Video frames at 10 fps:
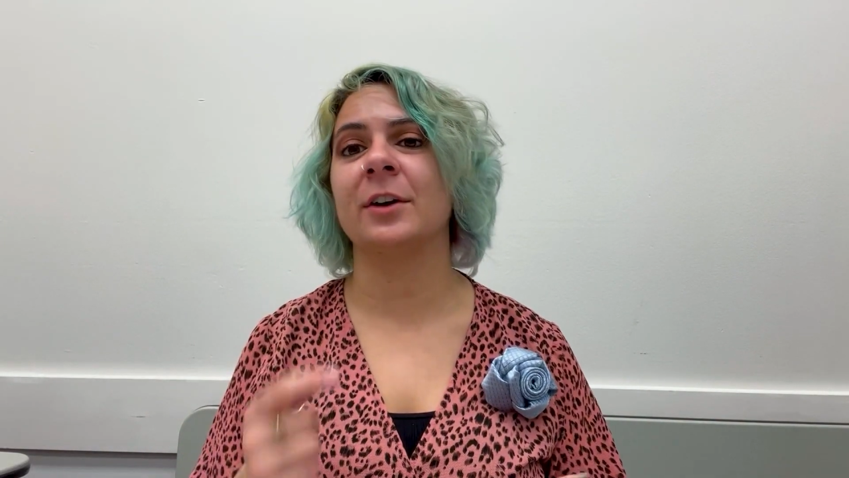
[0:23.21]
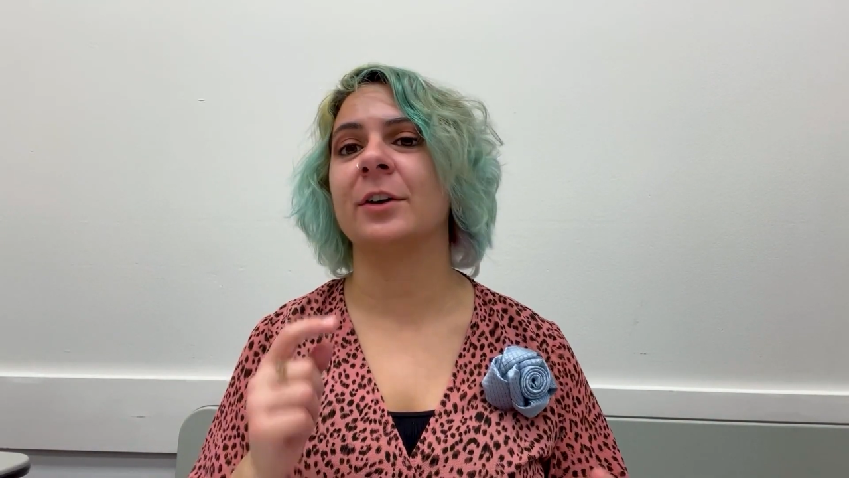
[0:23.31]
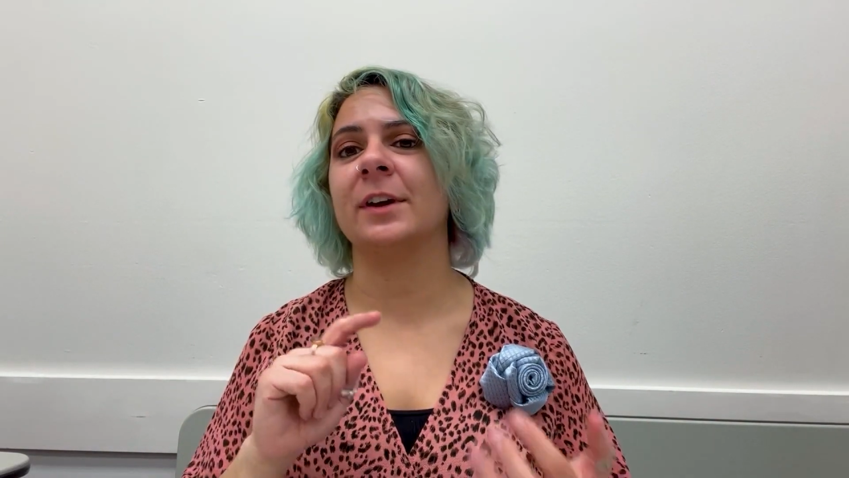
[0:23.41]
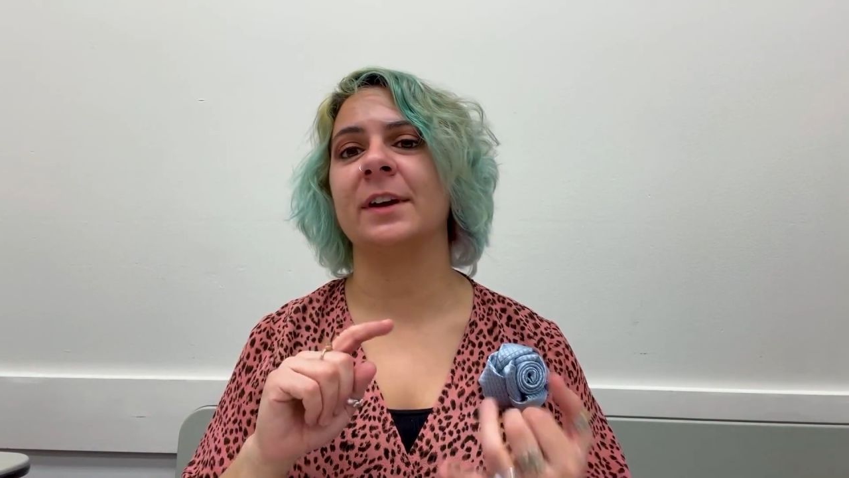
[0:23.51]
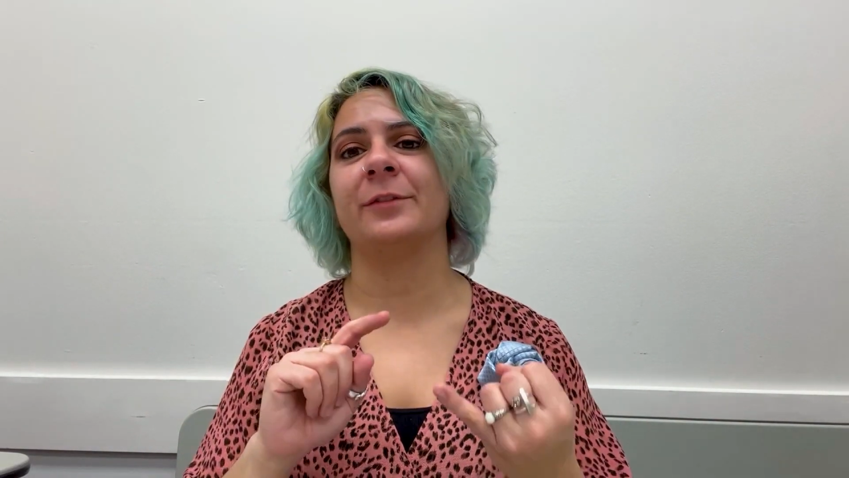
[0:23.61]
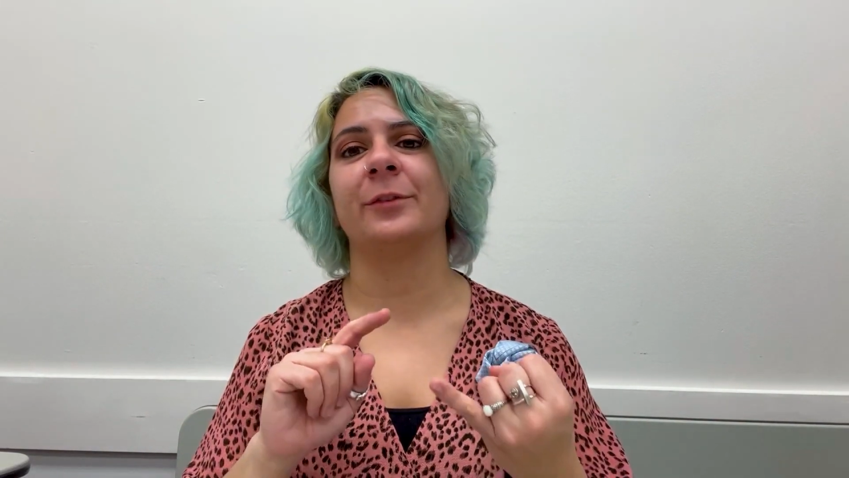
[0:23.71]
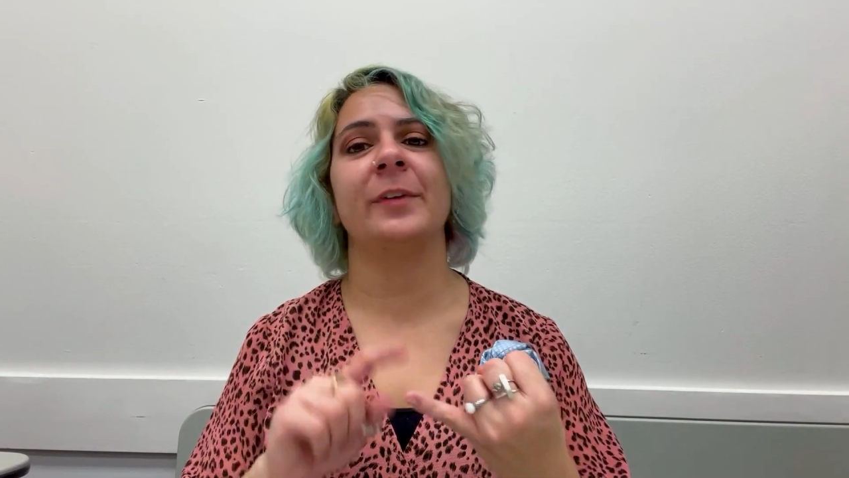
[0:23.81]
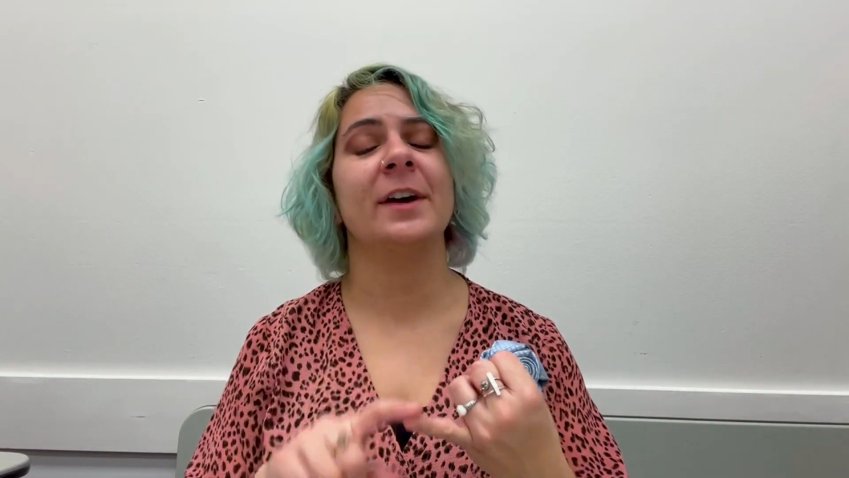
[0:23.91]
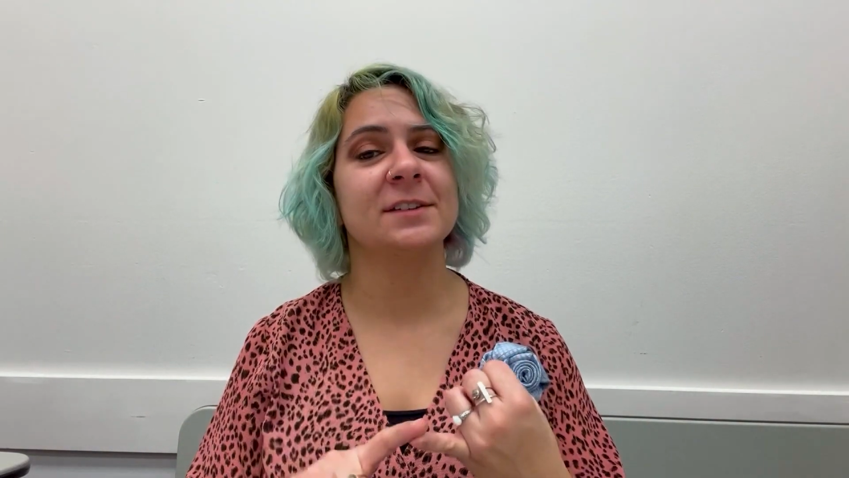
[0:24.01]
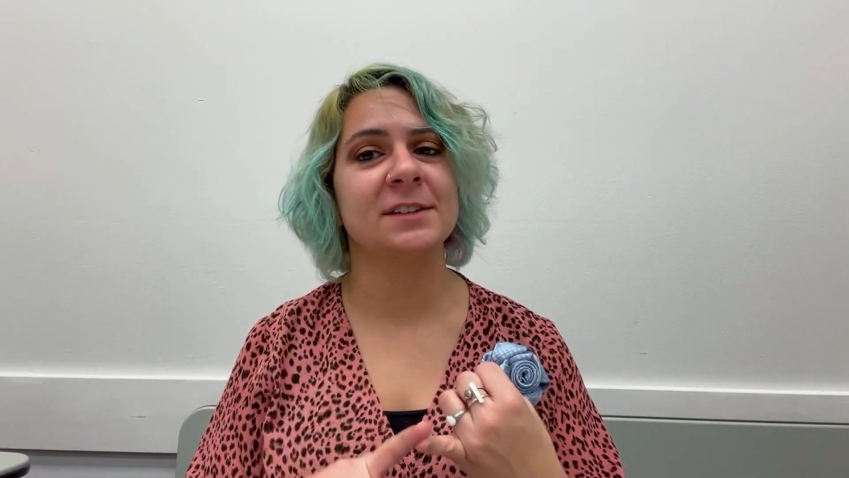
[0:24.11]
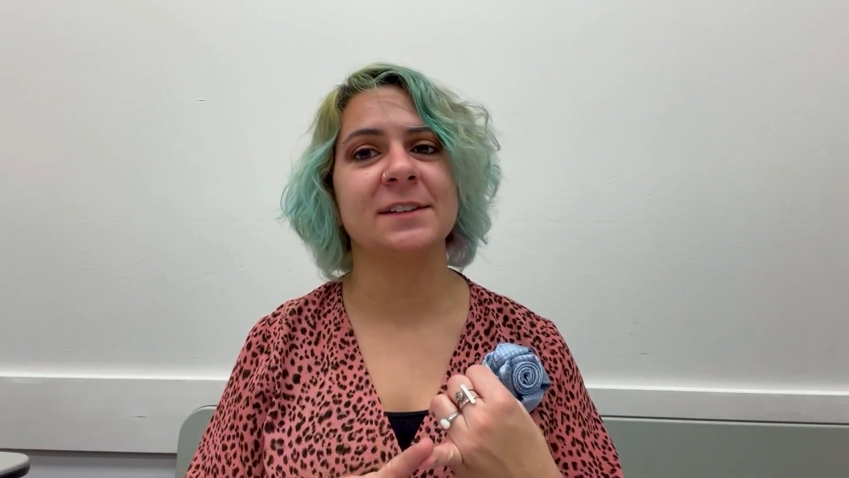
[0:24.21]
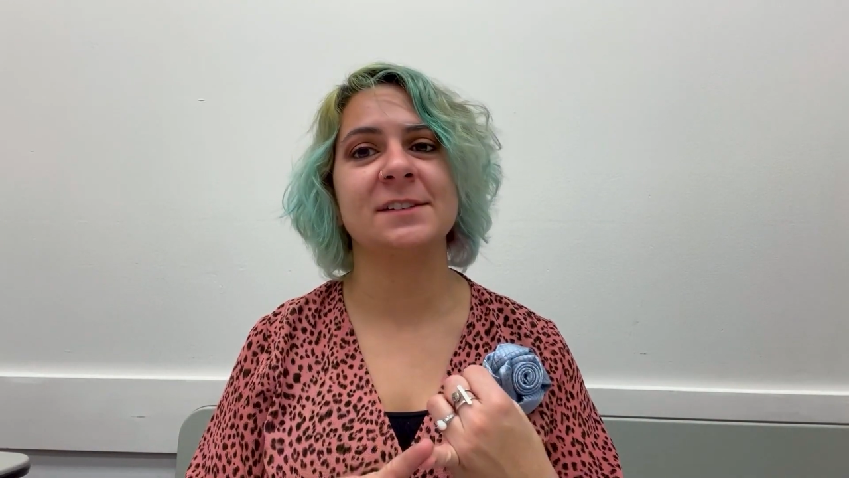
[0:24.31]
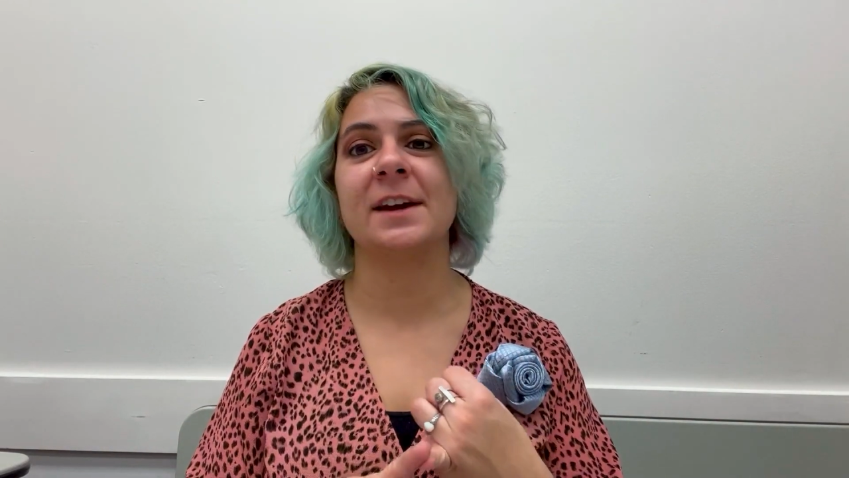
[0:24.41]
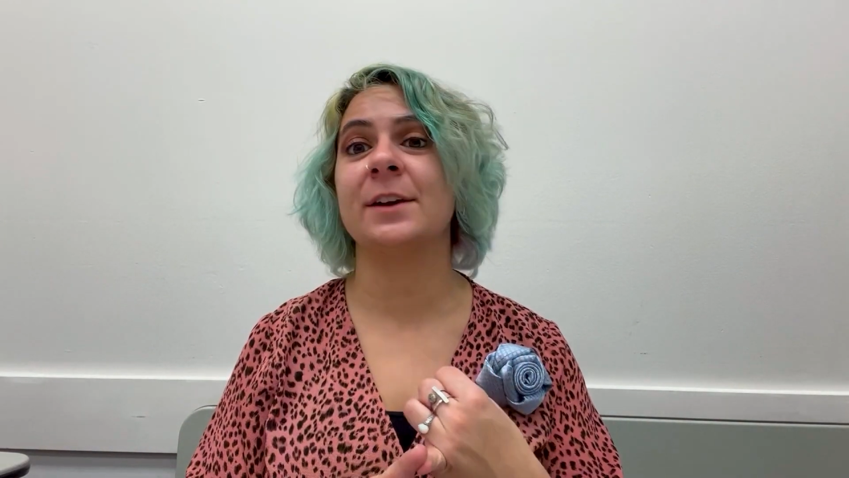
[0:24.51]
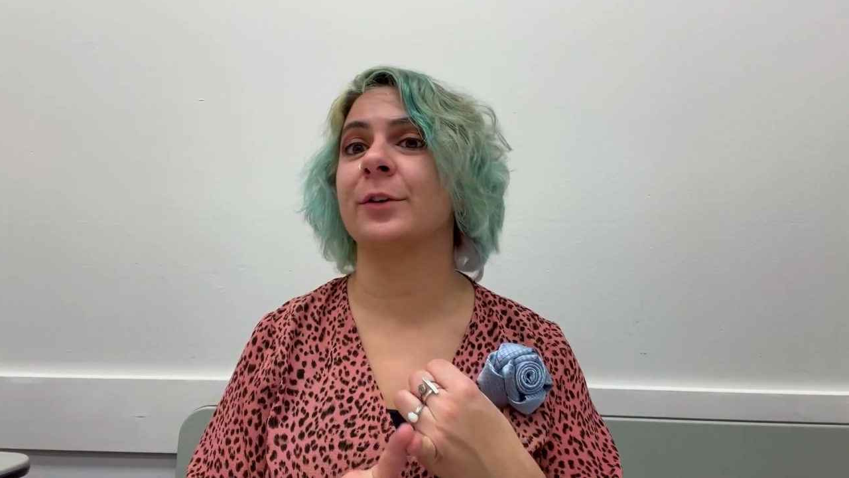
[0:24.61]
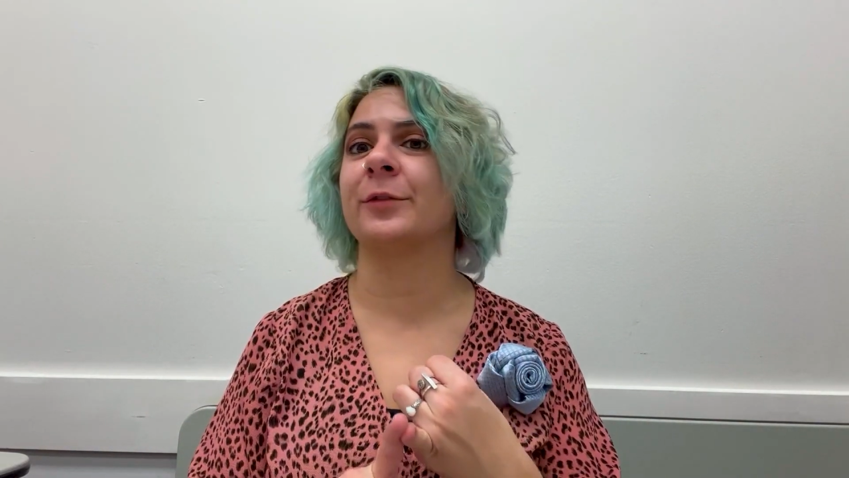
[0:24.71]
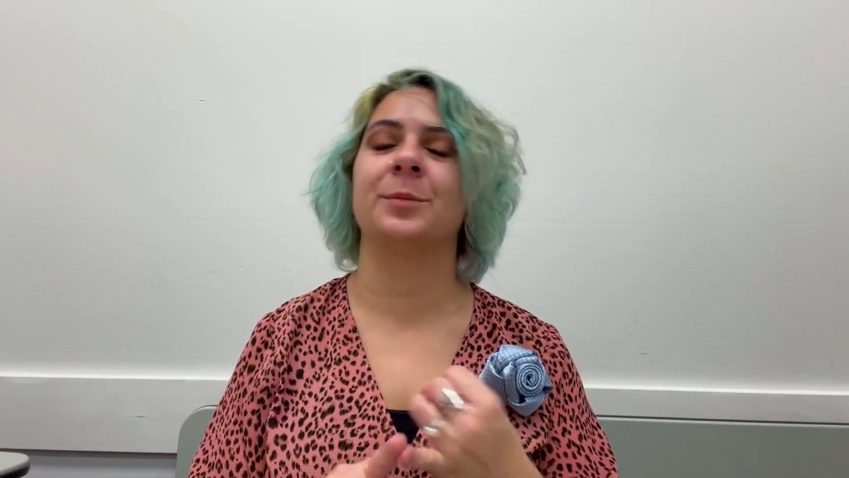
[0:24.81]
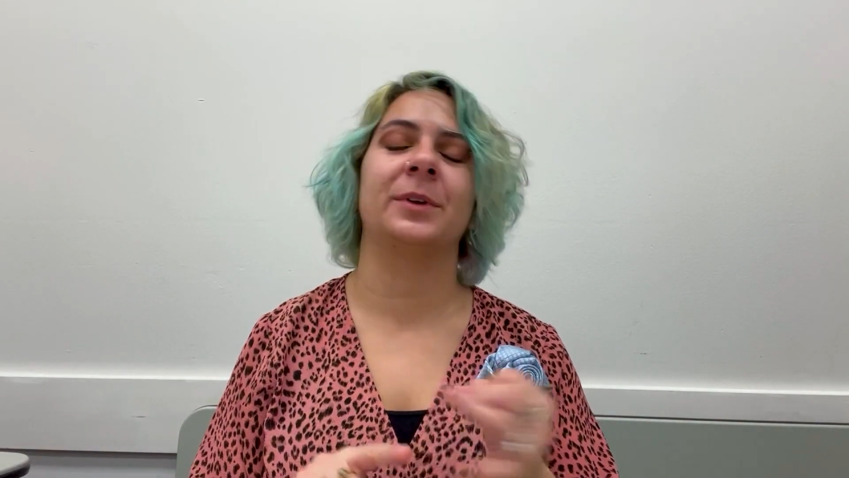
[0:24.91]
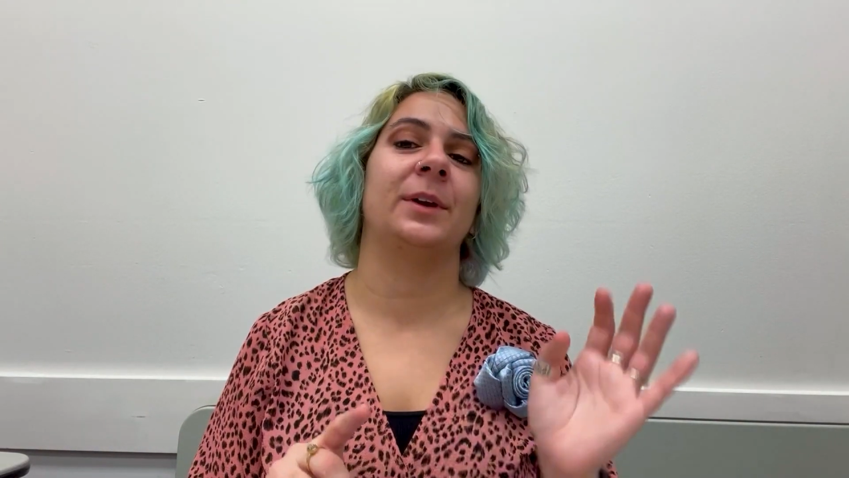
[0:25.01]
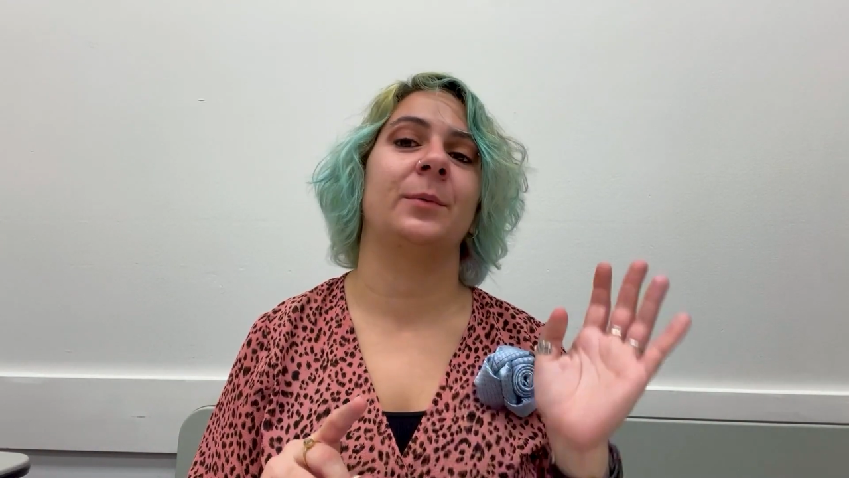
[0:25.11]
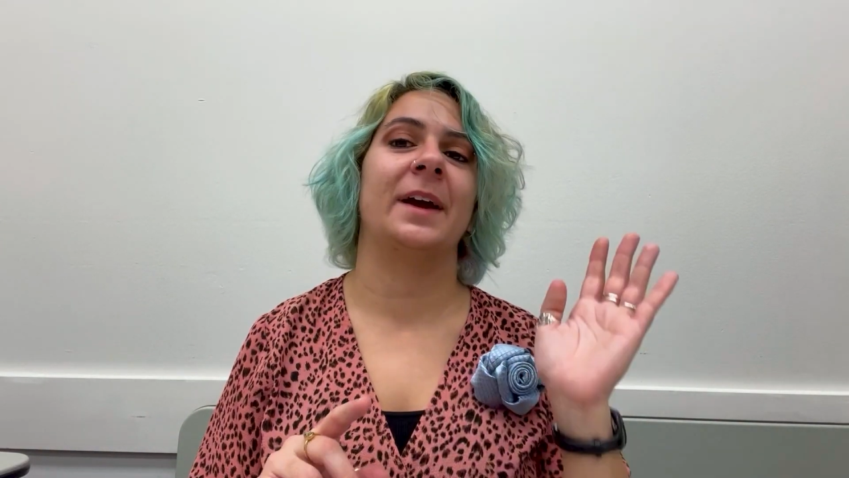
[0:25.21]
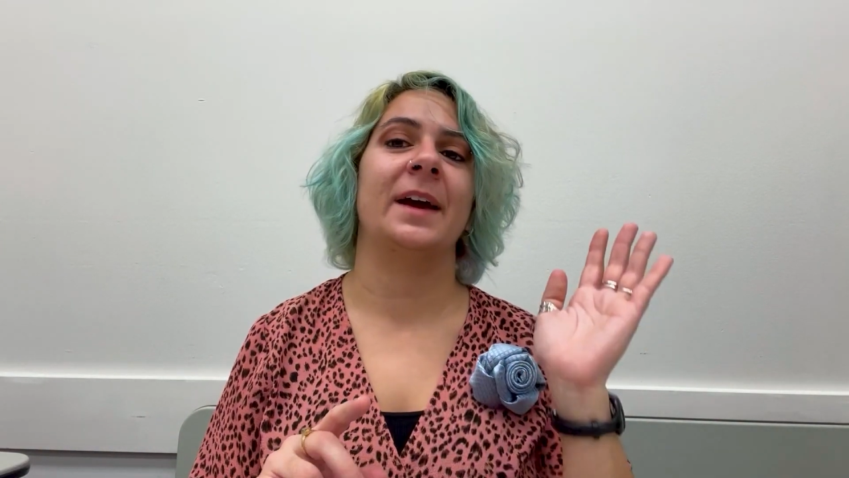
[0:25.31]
They're a great gift for Valentine's Day or if you're planning way